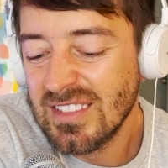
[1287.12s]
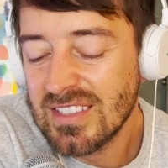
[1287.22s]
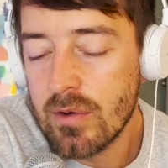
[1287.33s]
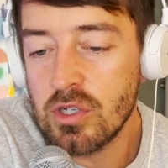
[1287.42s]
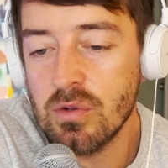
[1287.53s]

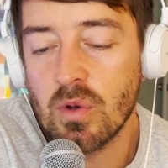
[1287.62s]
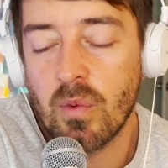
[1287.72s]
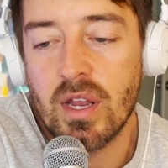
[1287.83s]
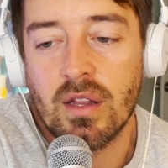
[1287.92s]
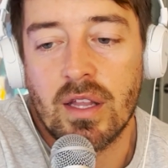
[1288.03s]
I wish there was a
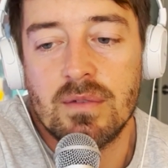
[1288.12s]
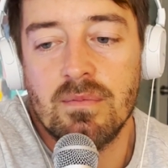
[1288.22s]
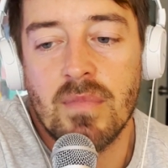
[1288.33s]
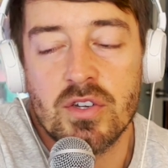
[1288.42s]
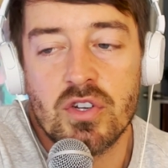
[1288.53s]
way to like
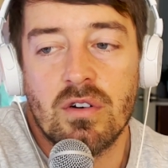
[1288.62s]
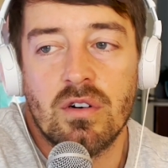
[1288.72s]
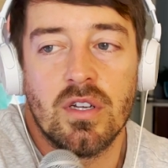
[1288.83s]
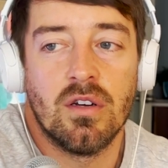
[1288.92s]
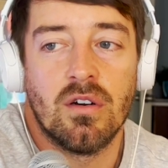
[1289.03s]

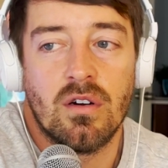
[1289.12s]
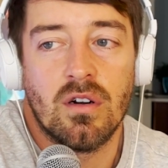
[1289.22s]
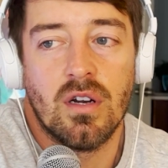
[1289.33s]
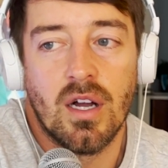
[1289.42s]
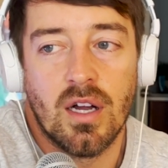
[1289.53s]
measure
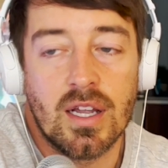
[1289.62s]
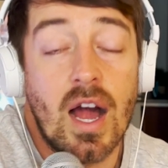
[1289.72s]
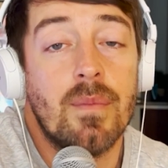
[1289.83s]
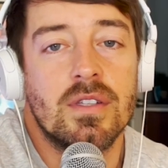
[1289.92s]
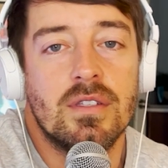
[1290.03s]
your uh,
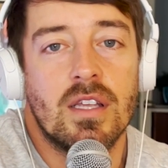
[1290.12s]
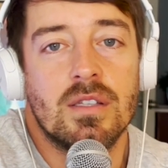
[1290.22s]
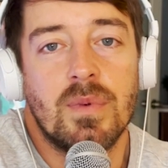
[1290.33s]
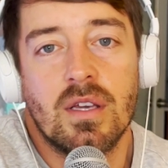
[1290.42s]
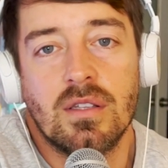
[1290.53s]
common sense
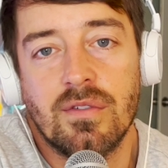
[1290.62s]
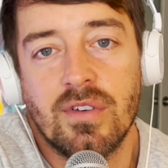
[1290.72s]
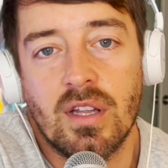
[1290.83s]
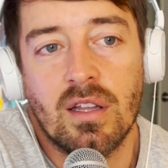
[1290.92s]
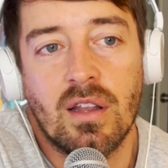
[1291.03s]
because I
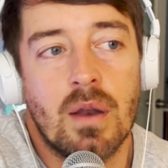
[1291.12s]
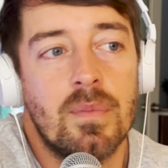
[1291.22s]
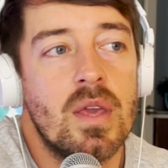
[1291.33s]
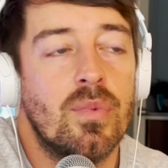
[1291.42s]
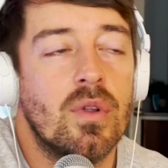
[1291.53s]
feel like a lot of
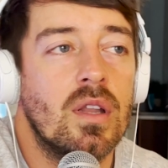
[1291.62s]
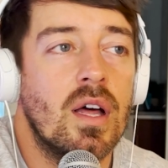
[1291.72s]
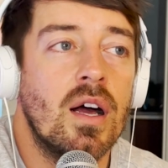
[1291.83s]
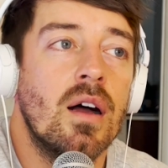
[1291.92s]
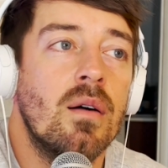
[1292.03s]
people
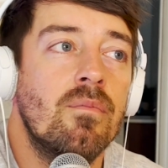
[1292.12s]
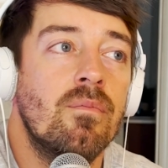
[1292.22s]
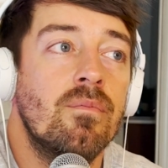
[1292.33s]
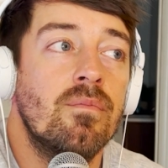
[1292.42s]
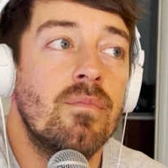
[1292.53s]

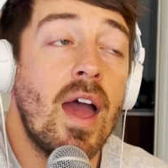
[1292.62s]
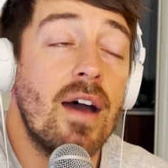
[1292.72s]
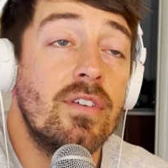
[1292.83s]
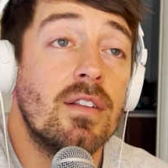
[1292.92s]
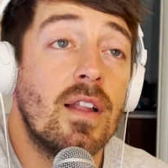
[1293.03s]
um,
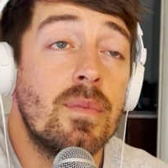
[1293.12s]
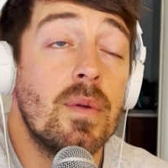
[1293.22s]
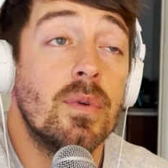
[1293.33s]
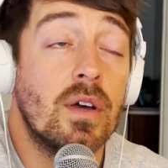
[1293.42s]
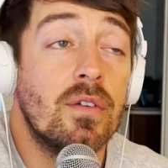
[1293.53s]
have it and a lot of
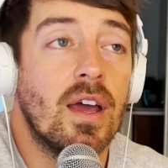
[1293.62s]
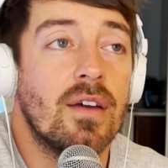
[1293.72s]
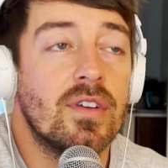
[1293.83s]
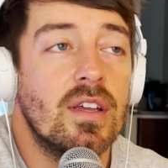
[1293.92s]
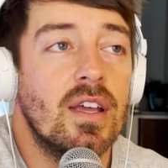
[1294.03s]
people don't have
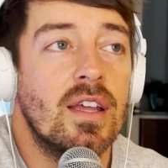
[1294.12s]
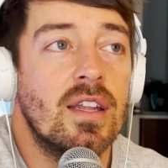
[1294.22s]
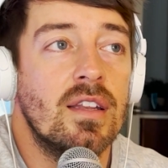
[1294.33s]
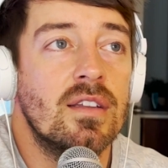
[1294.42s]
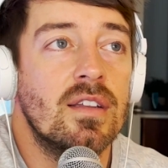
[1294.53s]
it.
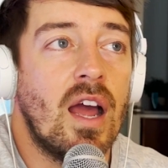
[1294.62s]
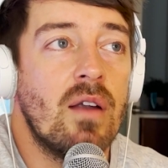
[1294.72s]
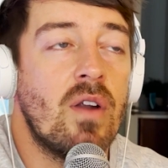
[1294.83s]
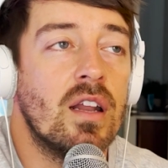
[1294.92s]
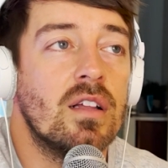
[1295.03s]
And
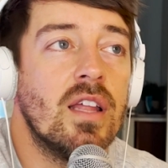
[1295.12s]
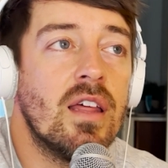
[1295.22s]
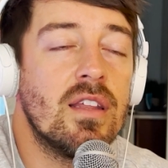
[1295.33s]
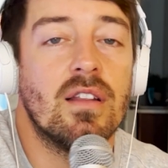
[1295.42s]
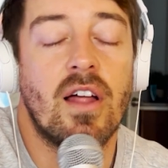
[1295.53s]
ironically, I
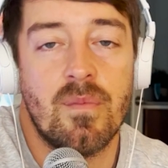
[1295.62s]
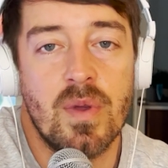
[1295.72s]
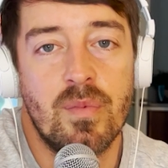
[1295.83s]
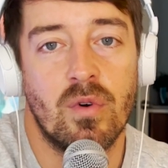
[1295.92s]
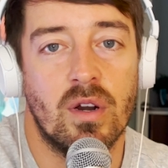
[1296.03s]
think a lot of
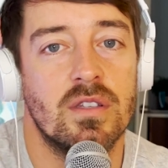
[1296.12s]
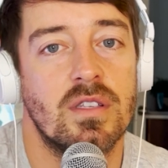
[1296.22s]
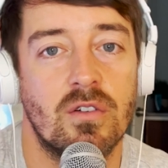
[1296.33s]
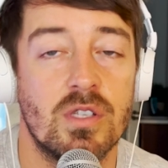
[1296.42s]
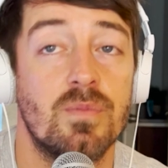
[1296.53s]
people who are
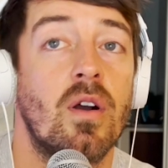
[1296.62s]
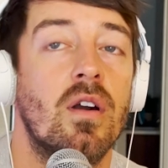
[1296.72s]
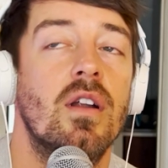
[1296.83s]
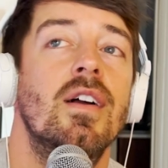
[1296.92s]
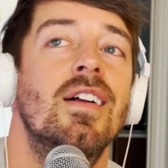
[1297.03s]
considered
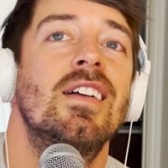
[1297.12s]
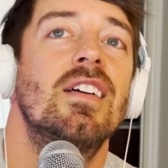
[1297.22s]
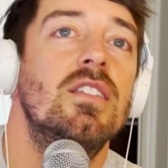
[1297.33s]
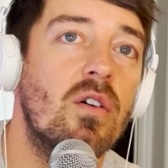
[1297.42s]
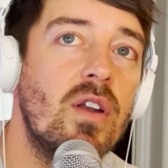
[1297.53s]
smart
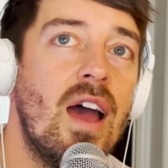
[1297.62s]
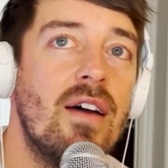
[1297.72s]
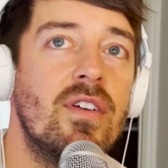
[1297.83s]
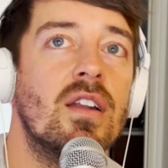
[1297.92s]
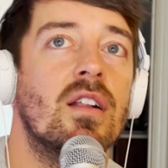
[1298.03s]
don't have
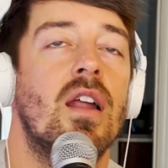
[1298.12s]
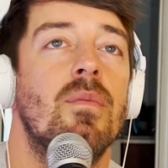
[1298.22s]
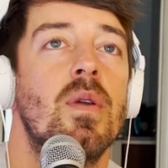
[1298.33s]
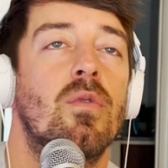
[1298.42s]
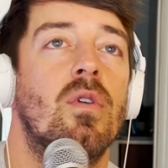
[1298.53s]
it, and a lot of
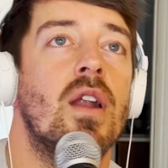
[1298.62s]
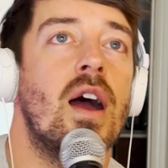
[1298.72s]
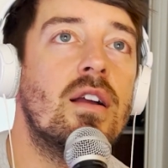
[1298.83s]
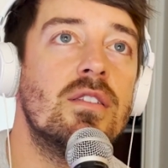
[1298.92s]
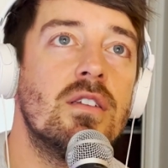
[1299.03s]
people who are
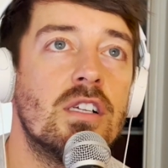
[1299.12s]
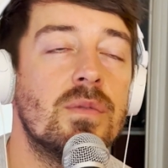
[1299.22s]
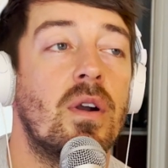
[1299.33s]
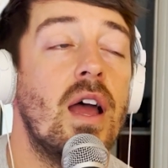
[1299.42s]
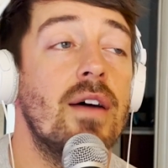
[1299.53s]
not considered
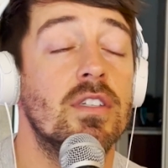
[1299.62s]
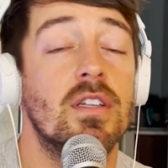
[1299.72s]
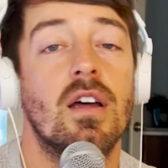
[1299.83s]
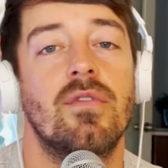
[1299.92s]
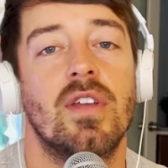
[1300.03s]
smart have a
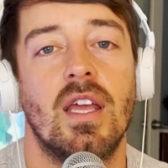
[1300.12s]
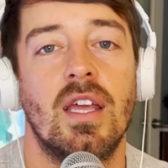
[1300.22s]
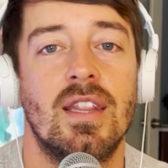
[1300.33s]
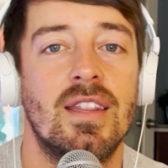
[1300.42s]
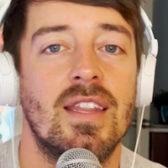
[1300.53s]
ton of it.
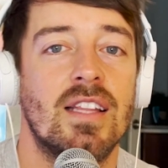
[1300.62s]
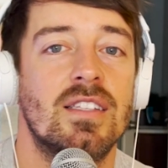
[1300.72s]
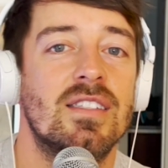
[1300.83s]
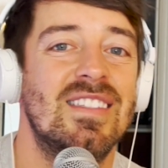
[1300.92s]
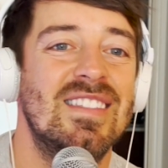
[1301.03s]
And
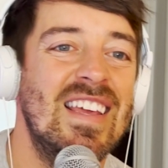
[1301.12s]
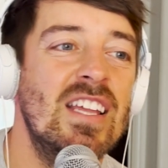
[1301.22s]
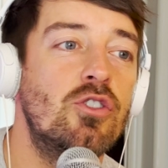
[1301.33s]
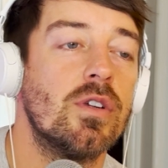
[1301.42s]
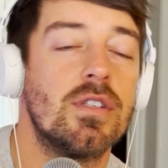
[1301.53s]
that's
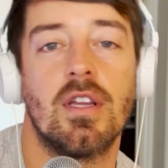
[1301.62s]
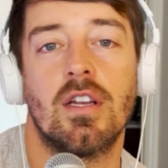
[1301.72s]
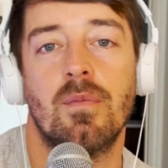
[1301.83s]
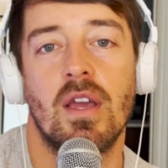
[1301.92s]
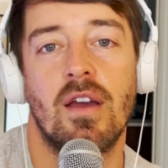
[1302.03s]
interesting to me.